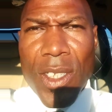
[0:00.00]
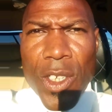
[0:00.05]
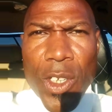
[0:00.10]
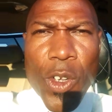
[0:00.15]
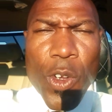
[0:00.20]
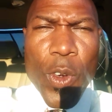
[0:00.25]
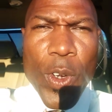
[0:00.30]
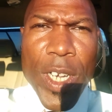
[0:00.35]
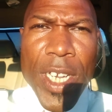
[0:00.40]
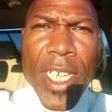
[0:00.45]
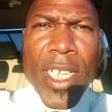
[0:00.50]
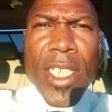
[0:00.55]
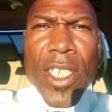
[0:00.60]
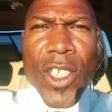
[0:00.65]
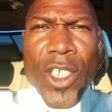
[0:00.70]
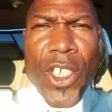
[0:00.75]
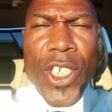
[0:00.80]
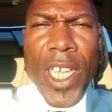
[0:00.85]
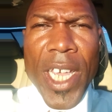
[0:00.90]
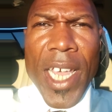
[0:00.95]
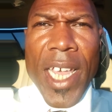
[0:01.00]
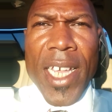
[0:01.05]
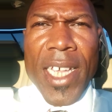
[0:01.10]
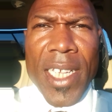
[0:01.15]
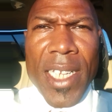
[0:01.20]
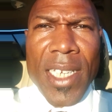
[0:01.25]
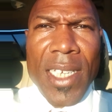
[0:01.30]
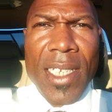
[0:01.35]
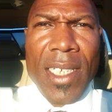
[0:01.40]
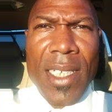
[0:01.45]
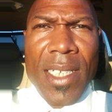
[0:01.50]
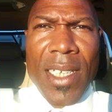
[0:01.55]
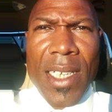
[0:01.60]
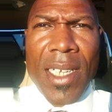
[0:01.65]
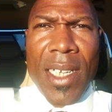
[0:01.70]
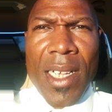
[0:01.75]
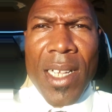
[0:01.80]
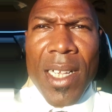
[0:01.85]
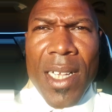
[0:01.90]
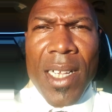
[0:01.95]
cringe at,
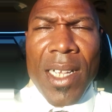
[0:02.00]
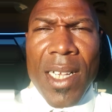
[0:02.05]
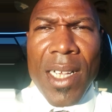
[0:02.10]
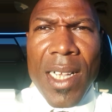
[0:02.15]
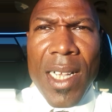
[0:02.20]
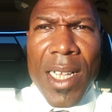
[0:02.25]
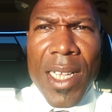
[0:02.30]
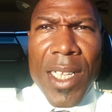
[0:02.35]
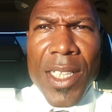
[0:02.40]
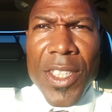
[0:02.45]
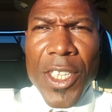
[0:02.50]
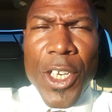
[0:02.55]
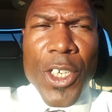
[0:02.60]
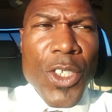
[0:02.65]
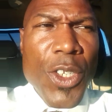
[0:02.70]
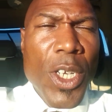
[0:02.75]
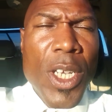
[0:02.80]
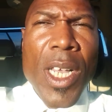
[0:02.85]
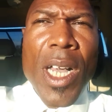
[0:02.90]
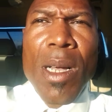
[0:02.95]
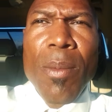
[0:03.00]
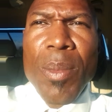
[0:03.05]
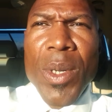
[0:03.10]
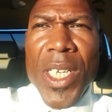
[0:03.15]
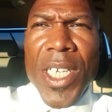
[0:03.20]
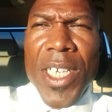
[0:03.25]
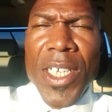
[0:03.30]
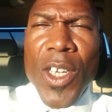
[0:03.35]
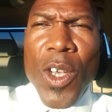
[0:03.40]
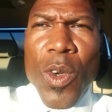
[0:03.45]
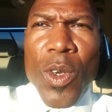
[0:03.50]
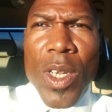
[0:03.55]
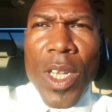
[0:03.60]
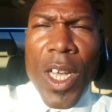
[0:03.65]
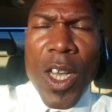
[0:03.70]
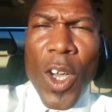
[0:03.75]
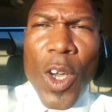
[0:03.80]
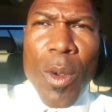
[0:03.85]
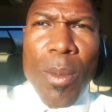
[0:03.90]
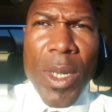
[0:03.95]
there's a company in
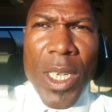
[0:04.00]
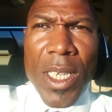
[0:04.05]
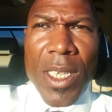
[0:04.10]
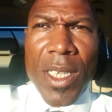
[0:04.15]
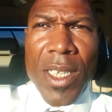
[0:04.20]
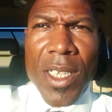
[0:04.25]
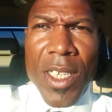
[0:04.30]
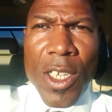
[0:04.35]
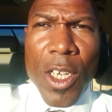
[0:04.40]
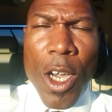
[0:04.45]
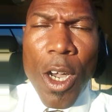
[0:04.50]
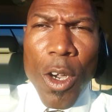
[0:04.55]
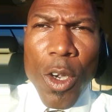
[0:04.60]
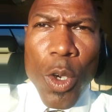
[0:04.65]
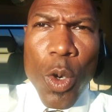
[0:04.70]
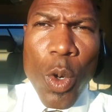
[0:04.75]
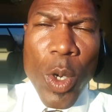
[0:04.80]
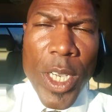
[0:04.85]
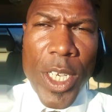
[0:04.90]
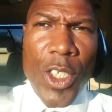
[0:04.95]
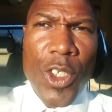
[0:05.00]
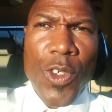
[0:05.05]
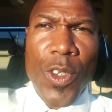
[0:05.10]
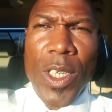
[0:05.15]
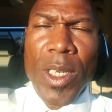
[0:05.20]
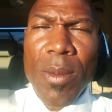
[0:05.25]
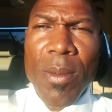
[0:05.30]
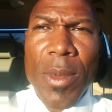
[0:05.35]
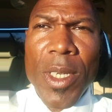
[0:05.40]
Oklahoma called Quick Trip.